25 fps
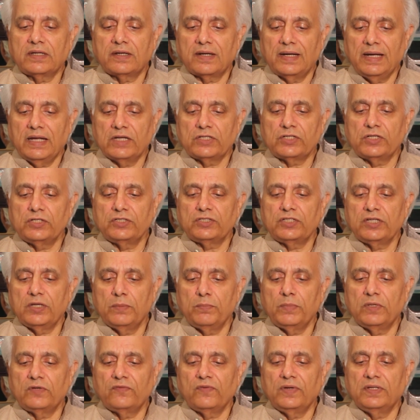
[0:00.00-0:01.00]

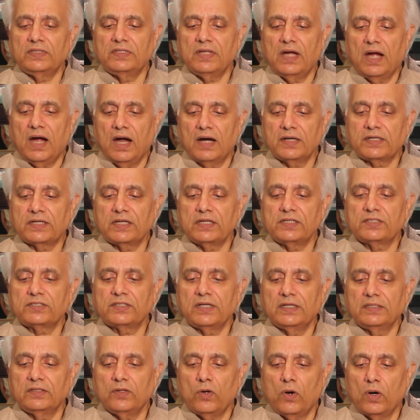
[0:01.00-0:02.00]
relationship between the artist
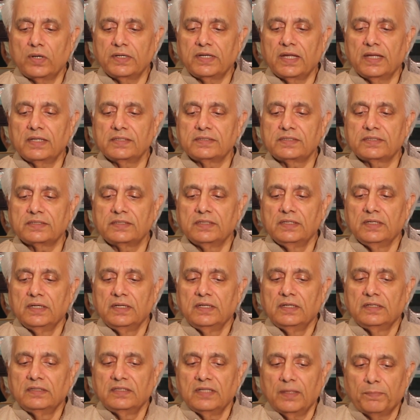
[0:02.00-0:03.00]
and the audience,
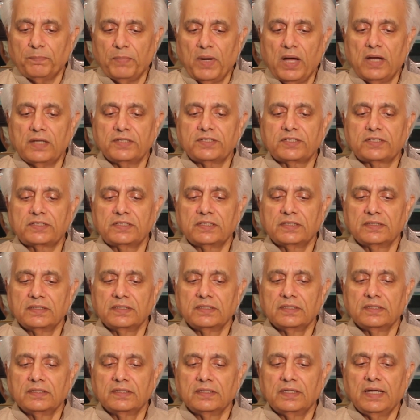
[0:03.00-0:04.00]
the past
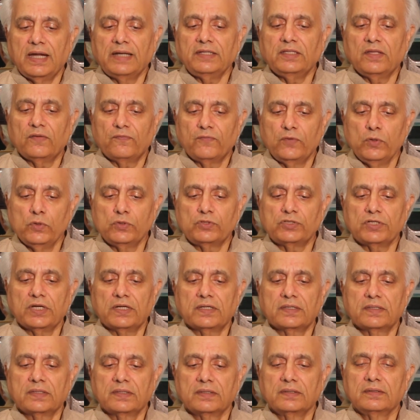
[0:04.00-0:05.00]
and the future.
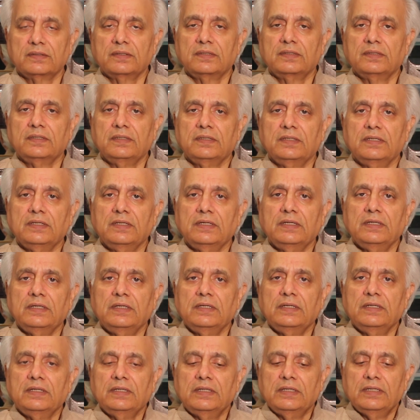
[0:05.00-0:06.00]

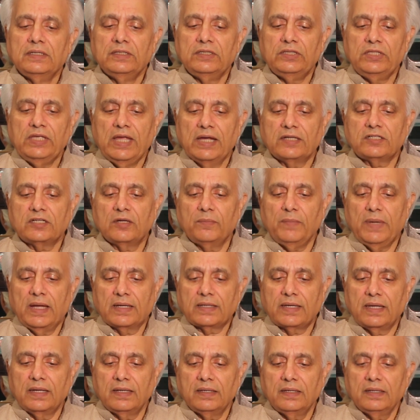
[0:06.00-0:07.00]
Theatre
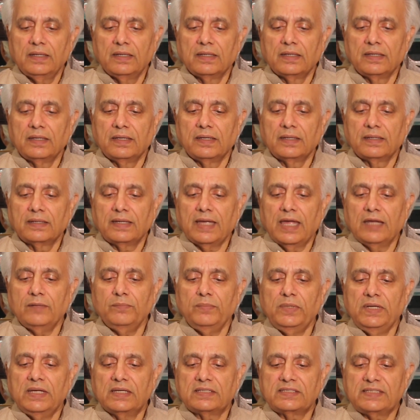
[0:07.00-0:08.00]
making can
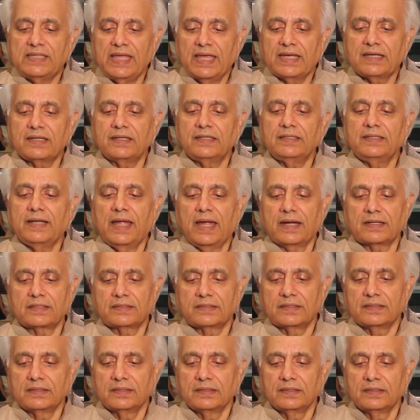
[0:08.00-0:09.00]
be a sacred
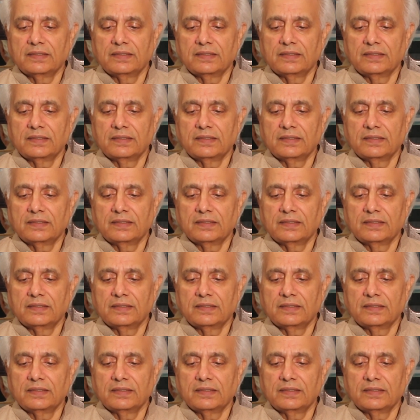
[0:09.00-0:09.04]
act,